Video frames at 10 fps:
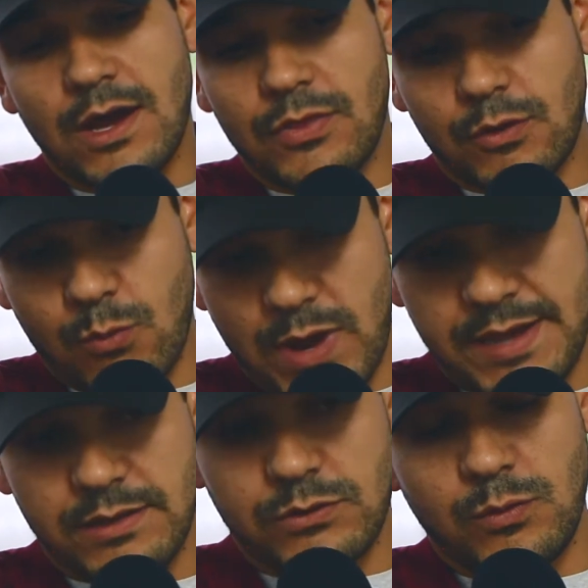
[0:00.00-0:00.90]
other
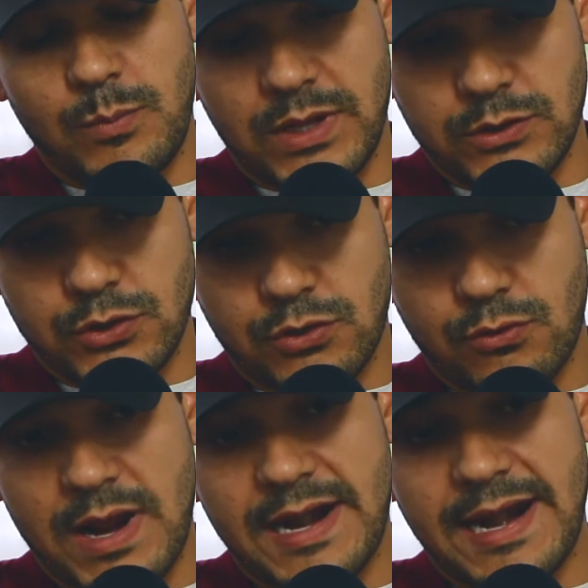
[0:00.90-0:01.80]
way to build your
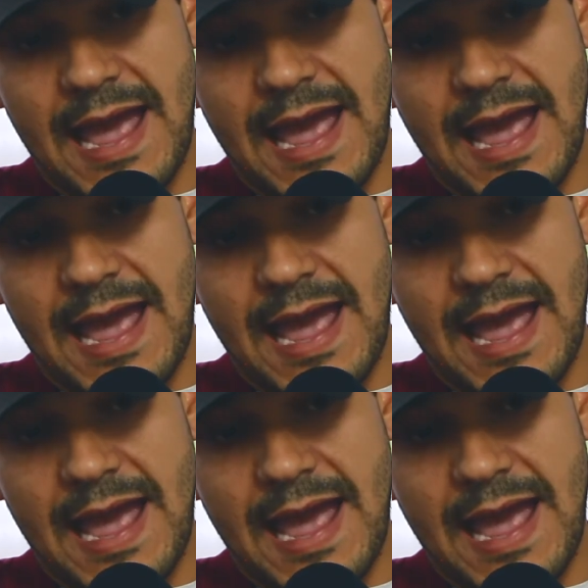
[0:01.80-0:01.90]
credit